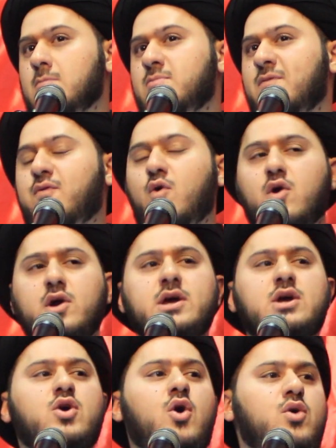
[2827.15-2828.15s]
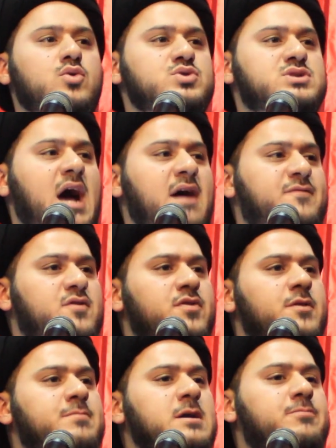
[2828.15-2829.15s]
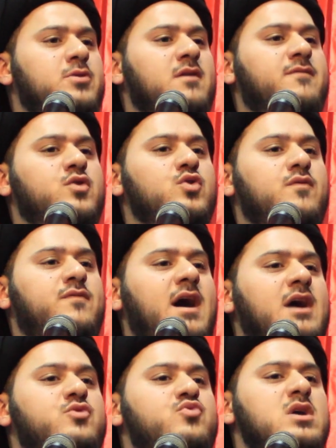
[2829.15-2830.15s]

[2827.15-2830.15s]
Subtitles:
Before he goes, after the people of Kufa had